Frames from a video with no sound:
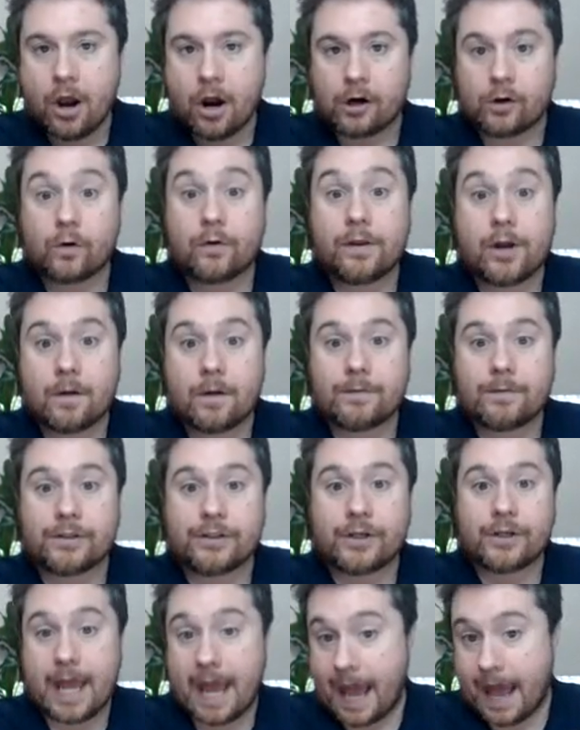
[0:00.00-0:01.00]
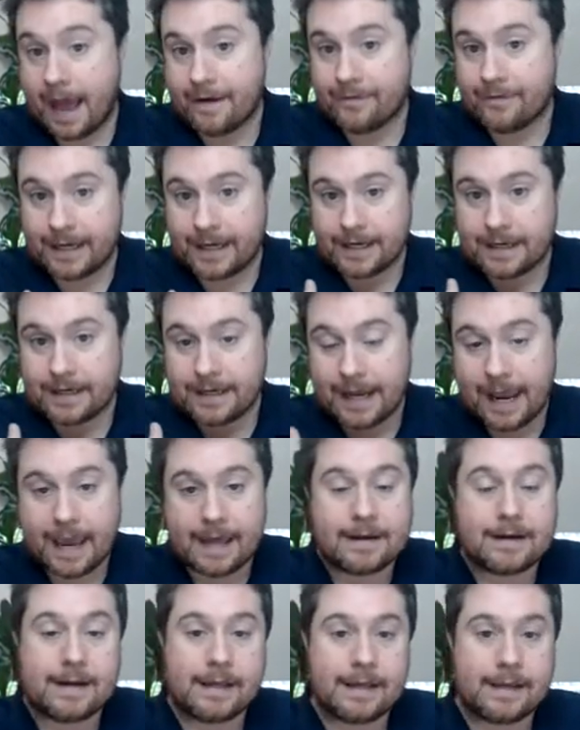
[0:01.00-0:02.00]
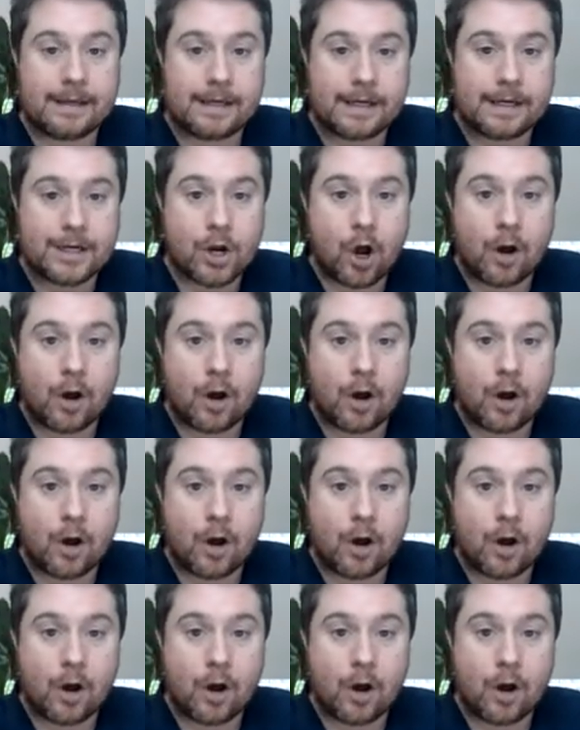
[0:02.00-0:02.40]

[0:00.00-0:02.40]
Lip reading: on all the options you have in editing and